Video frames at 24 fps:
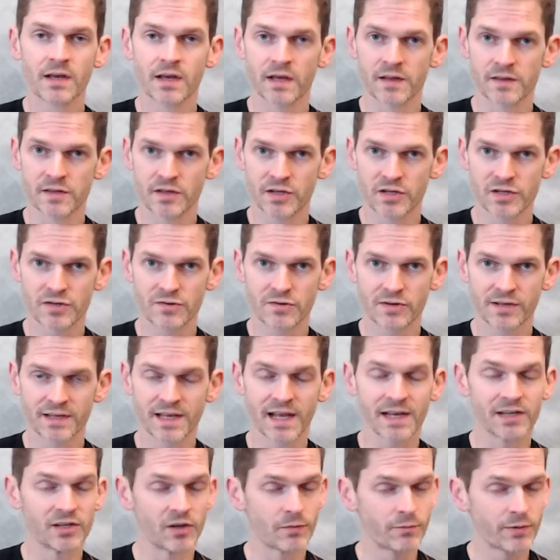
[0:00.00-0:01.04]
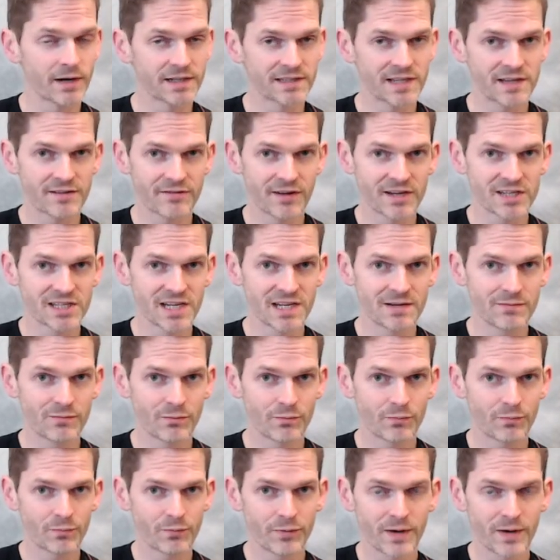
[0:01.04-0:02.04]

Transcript: As usual, get in your practice regime,